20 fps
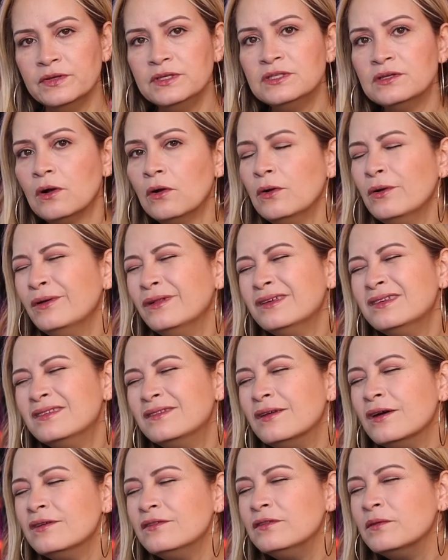This oil is
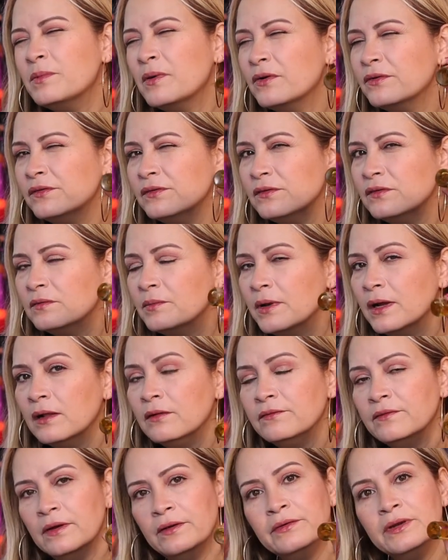not supposed to
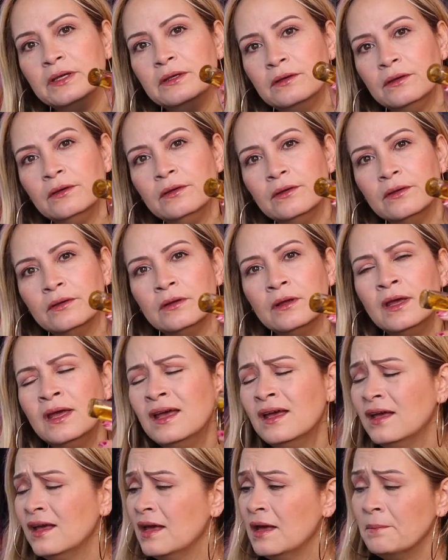smell very good.
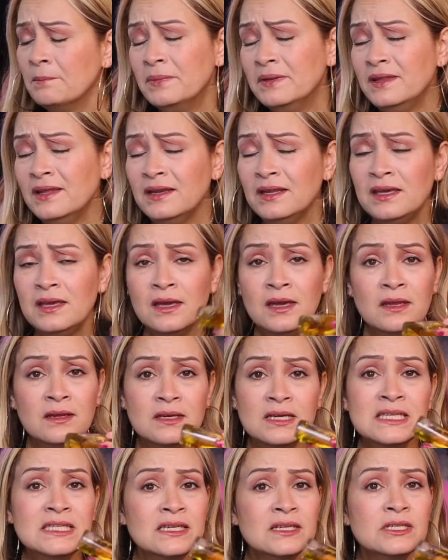But then again,
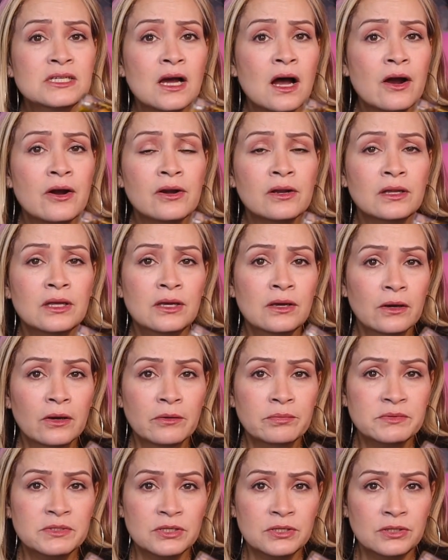it's entirely
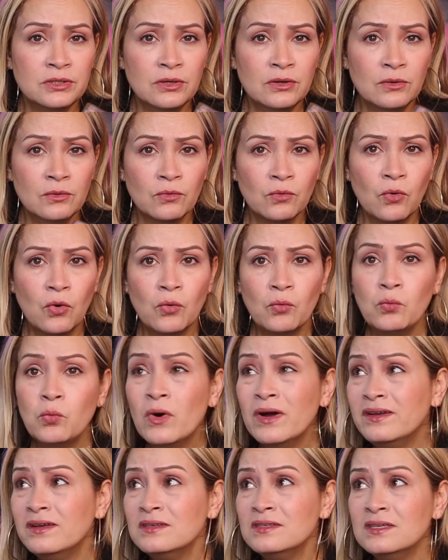up to you.
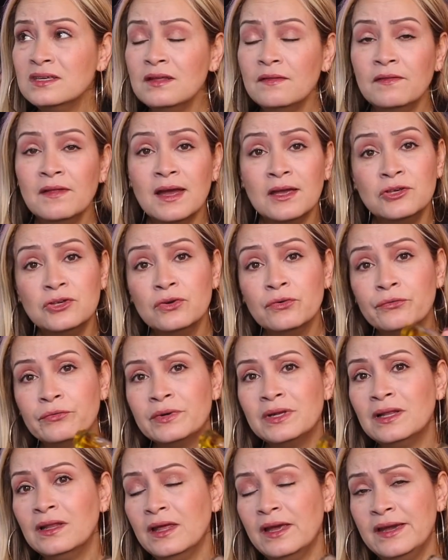What is it that you
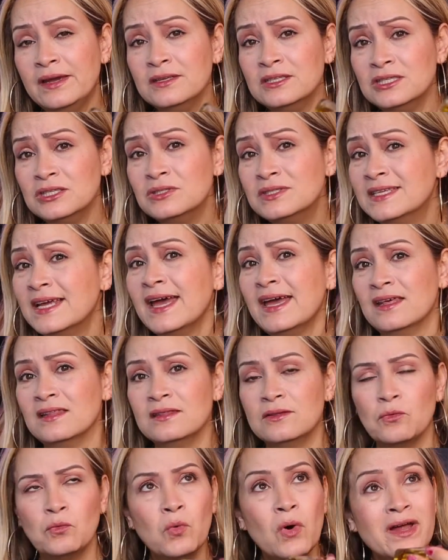relate to
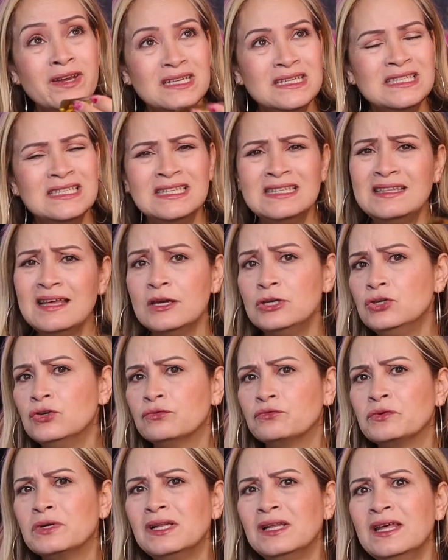death? What is it that
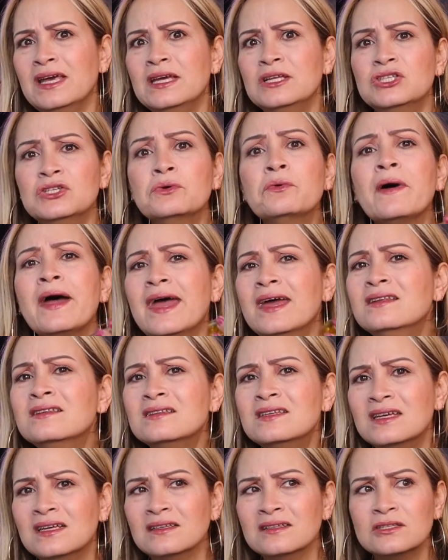you relate to
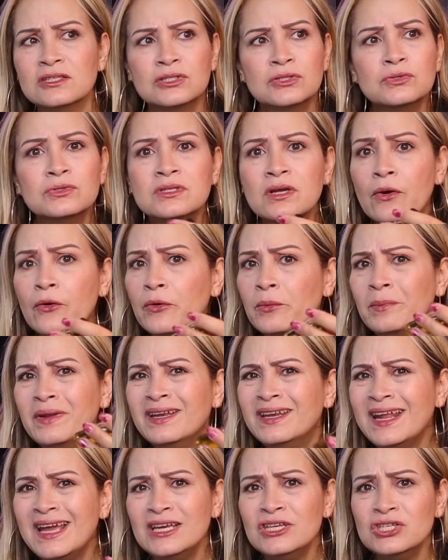endings, to
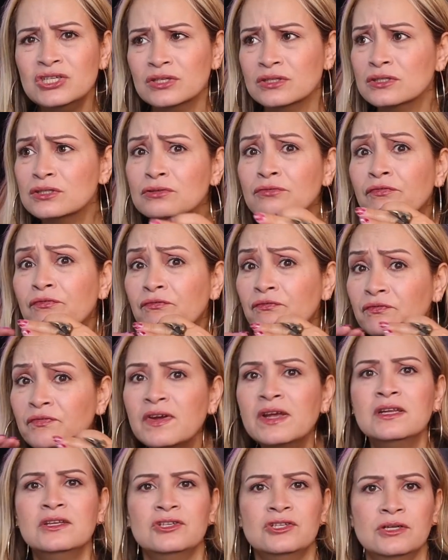termination, to
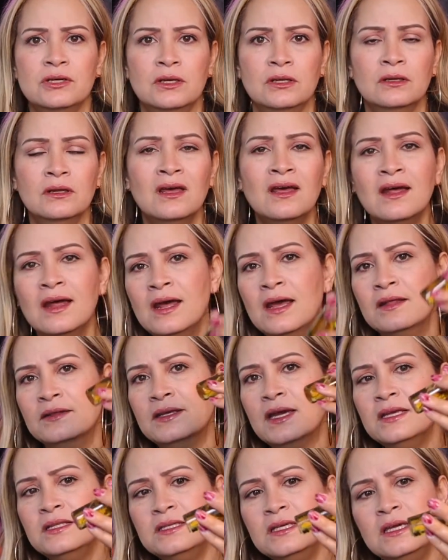finishing?
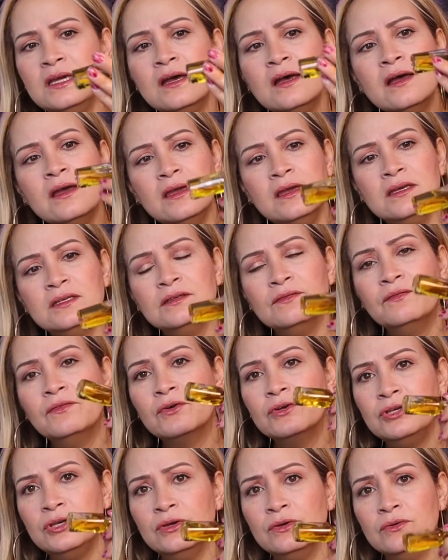The idea is
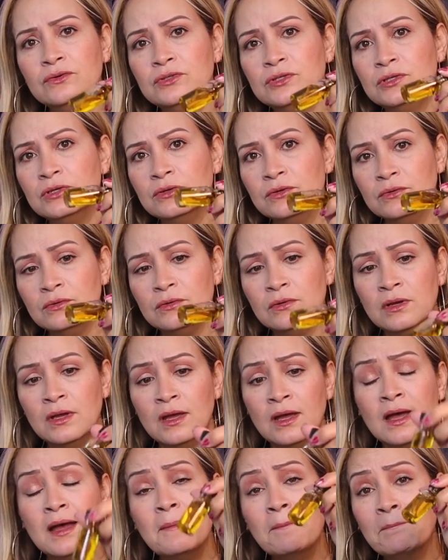for you to
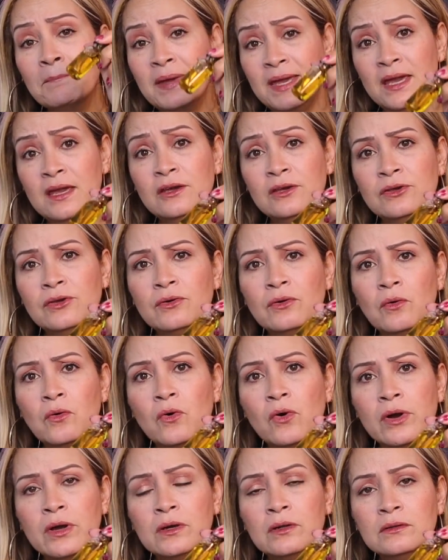make your
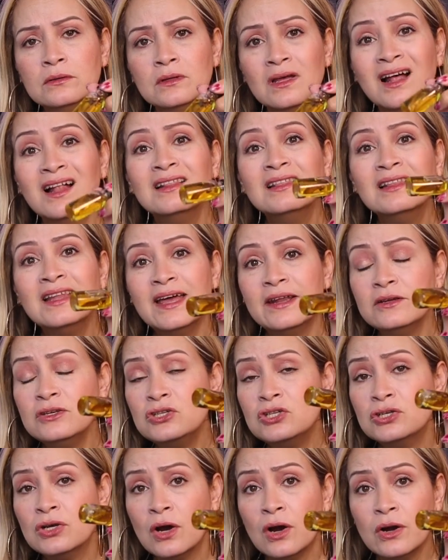oil, let
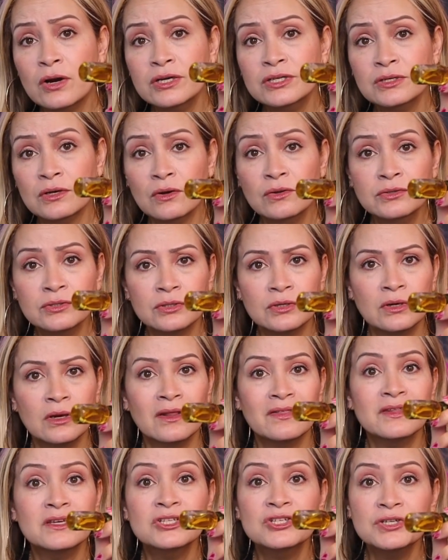it charge
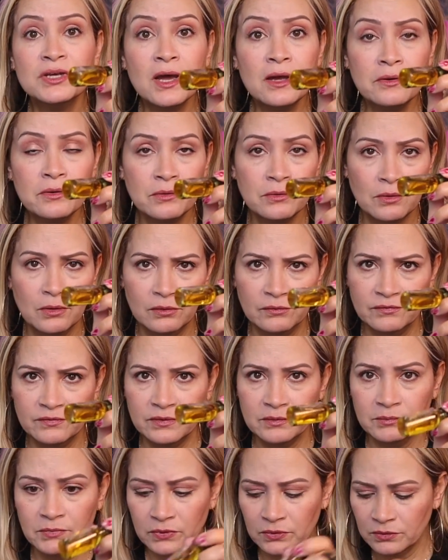under the shadow of
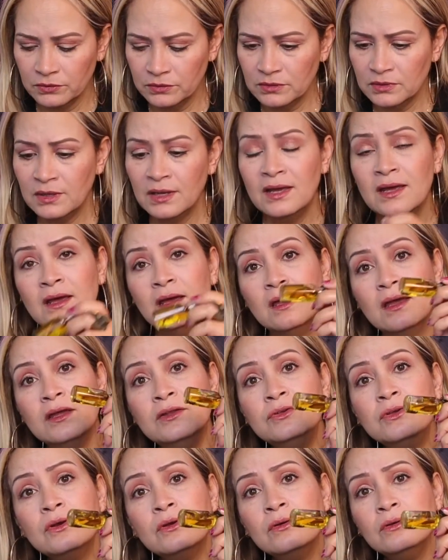the moon,
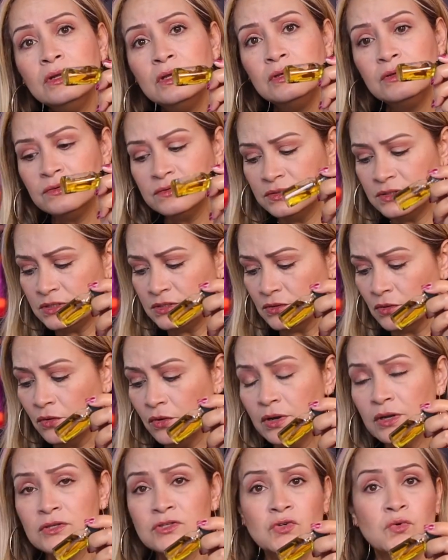and you're going to use this
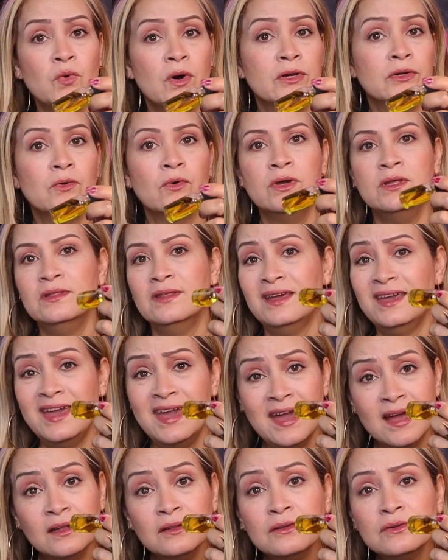oil to anoint the
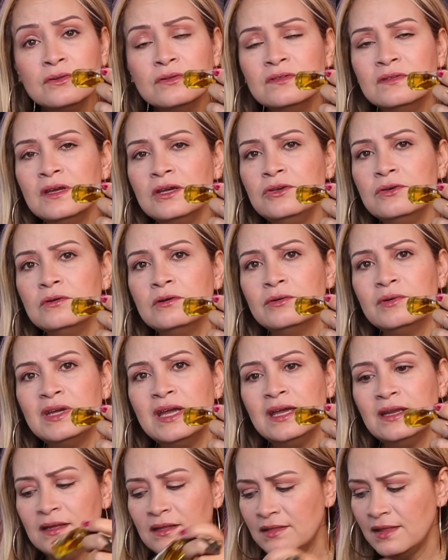candles that you
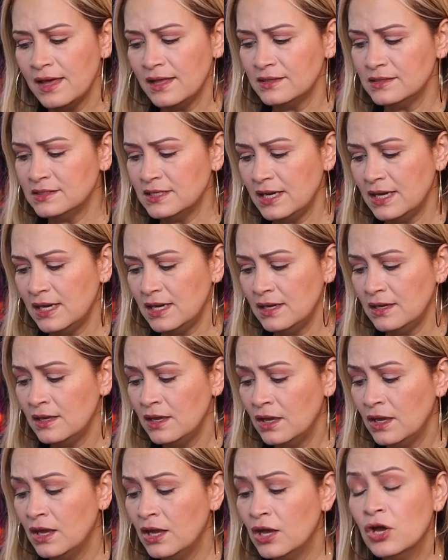created that day.
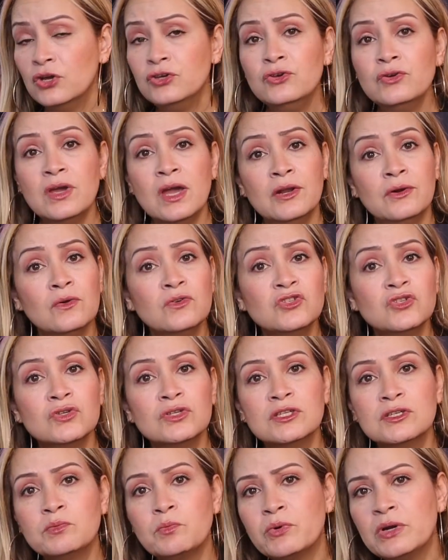You can also
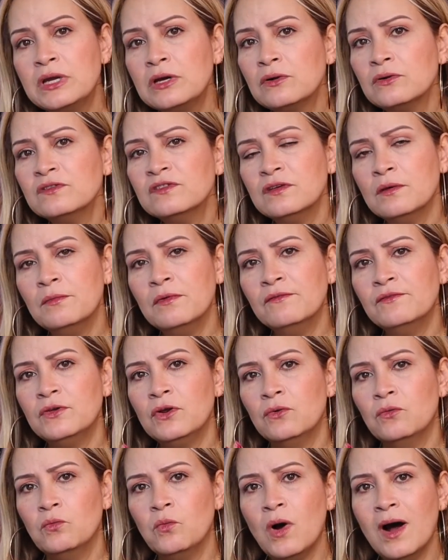sprinkle some of
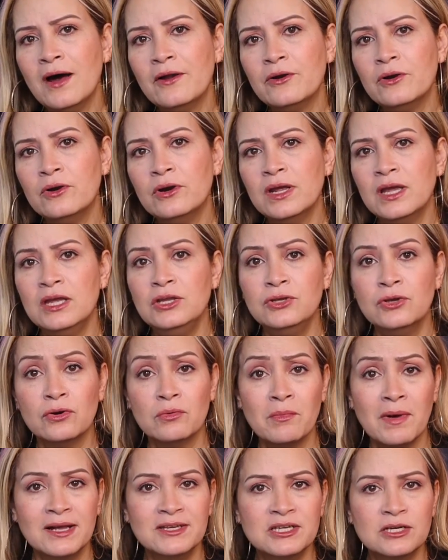your water in your
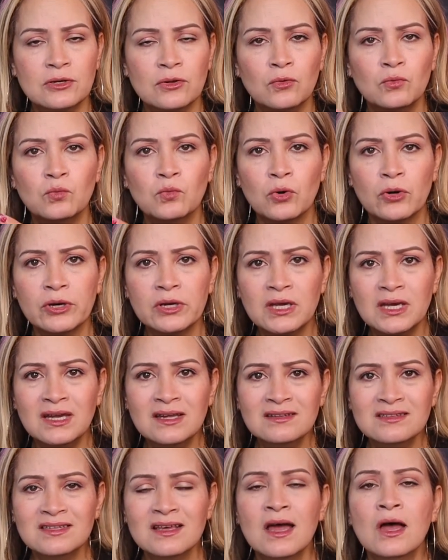magical
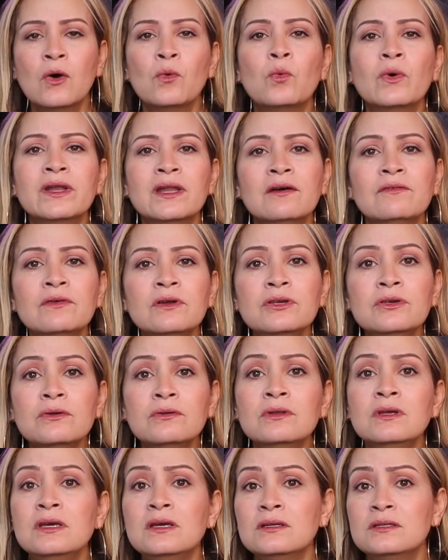workings whenever you
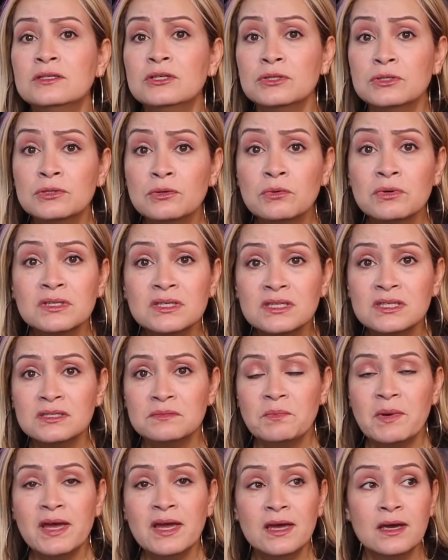need to do a
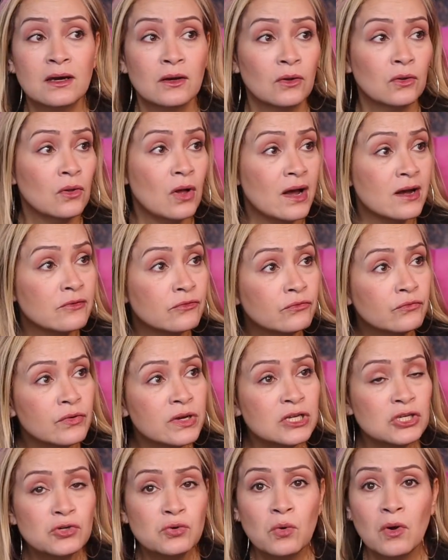spell, a
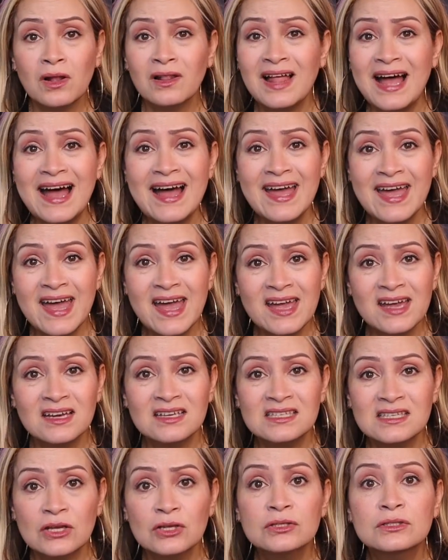ritual, a
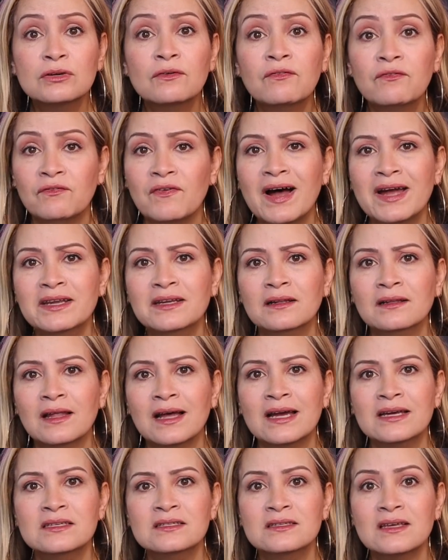hex to
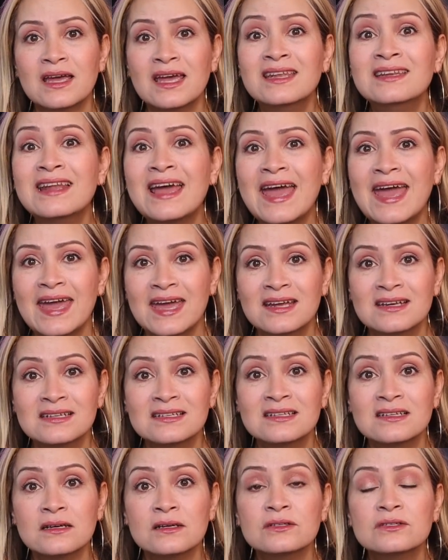finalize and
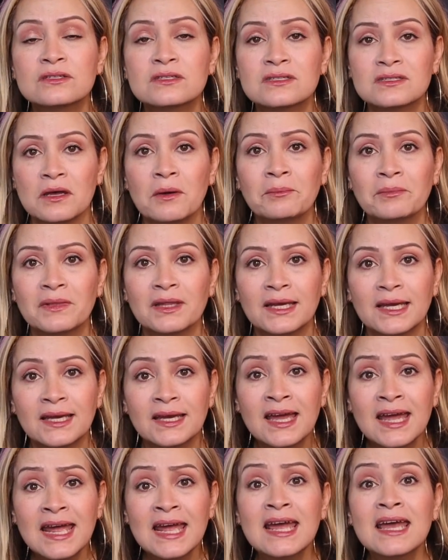end
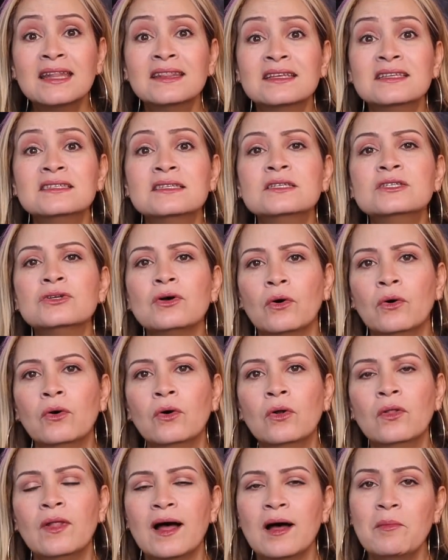something. This is
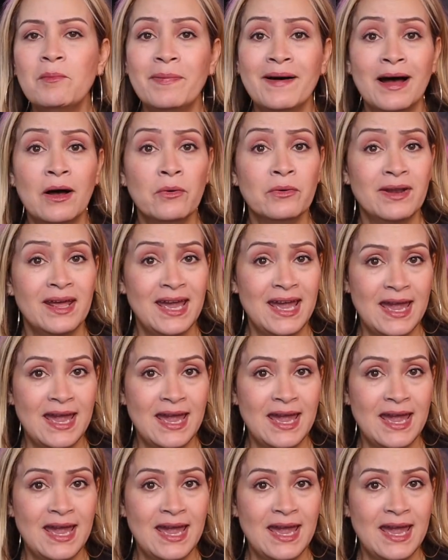all about